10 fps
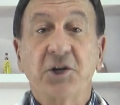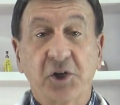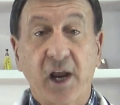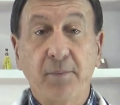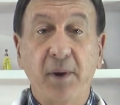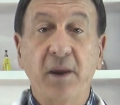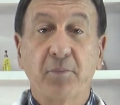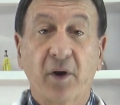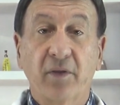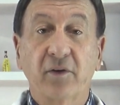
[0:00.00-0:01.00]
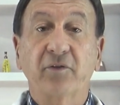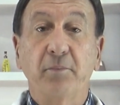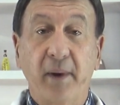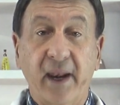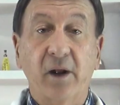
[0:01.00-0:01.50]
J P Brothers
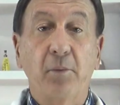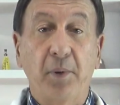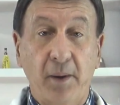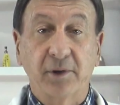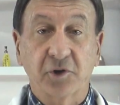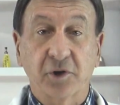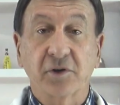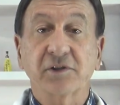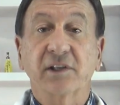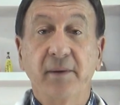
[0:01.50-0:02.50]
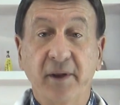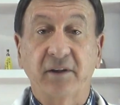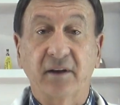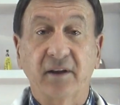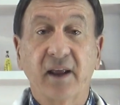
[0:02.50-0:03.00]
Medical Publishers
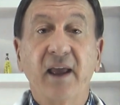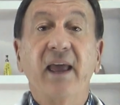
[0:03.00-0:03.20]
Limited.